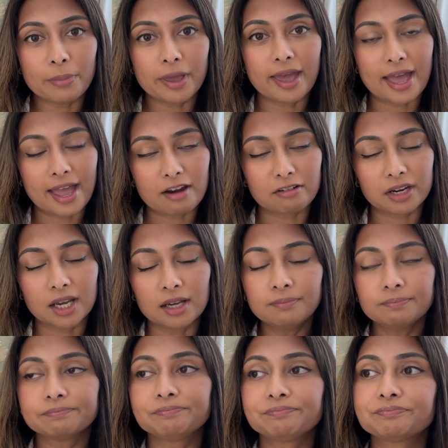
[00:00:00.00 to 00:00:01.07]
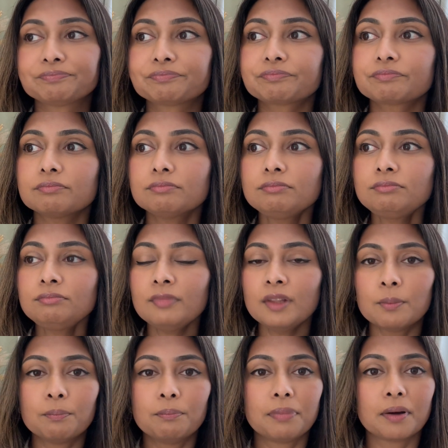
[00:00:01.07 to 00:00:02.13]
pit area,
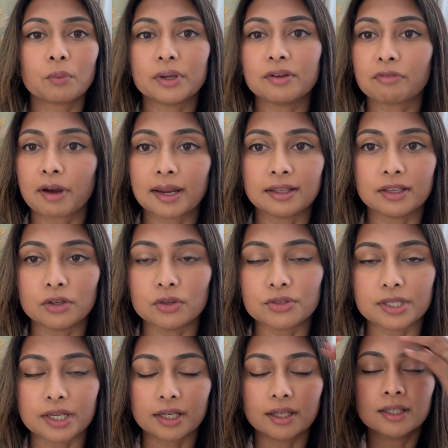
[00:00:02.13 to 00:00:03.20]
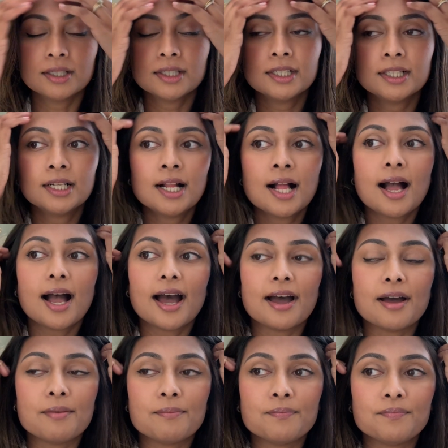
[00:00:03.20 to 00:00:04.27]
but we rarely used it.
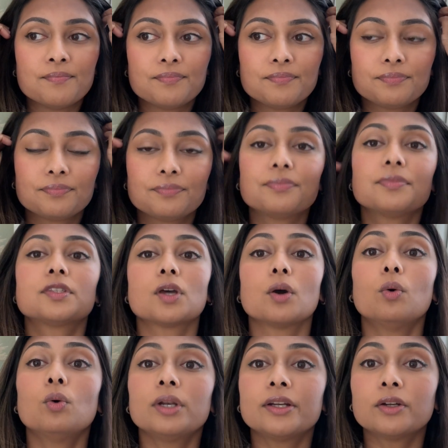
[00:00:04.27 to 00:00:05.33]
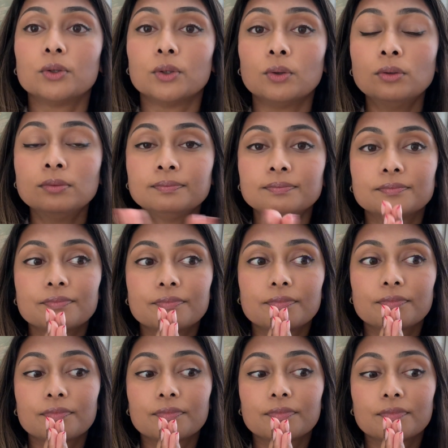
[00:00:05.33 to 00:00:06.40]
So all in all,
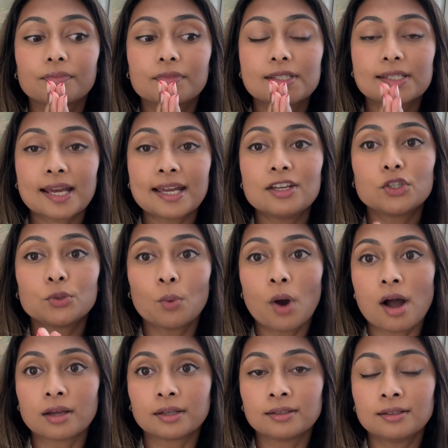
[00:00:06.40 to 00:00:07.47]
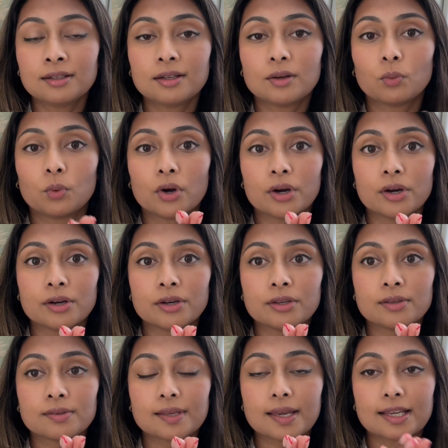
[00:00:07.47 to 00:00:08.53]
stage one
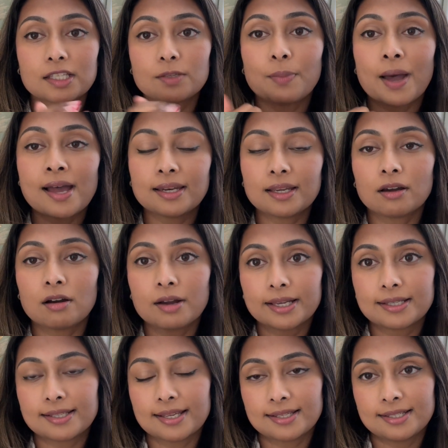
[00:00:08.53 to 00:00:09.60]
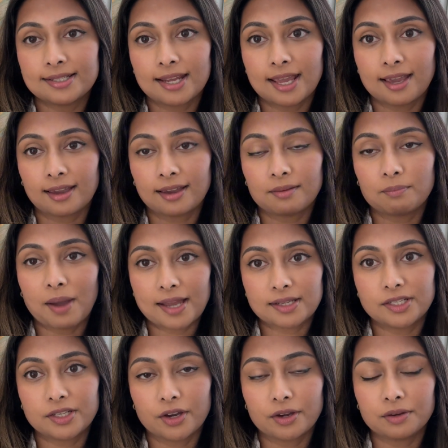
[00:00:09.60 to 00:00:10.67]
was expanding our existing
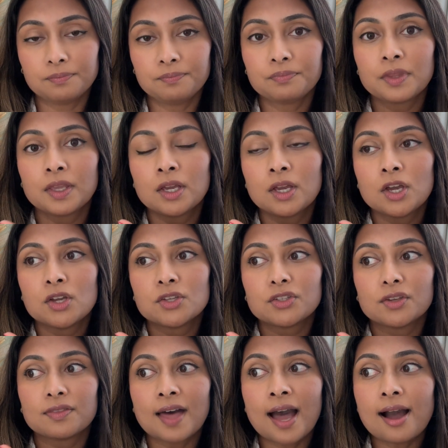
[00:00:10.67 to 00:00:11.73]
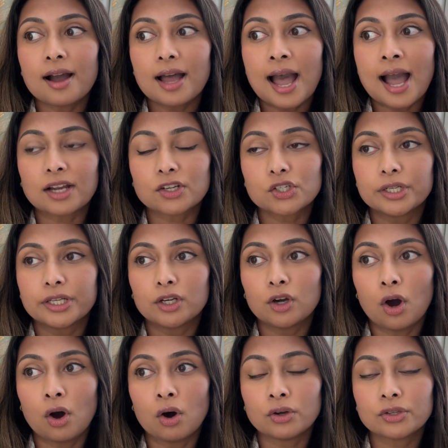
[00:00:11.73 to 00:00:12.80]
patio. So that actually
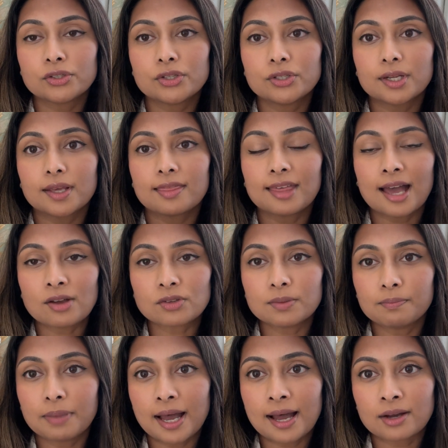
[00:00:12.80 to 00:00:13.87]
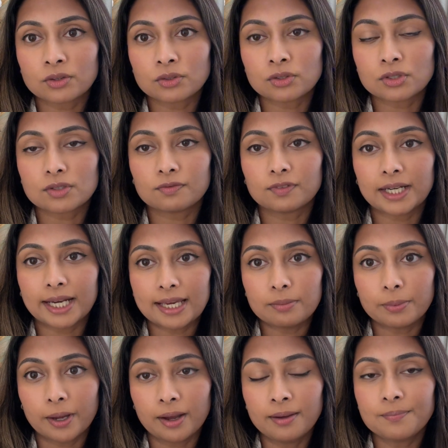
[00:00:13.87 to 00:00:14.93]
cost £1,000 for
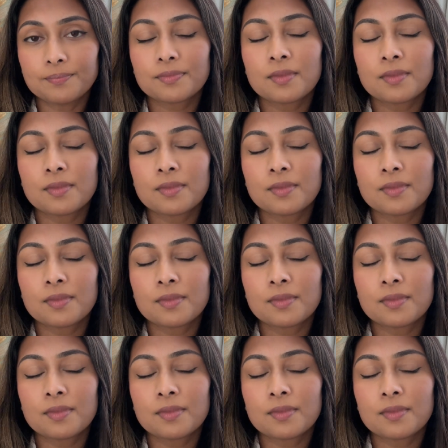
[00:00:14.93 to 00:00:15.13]
labour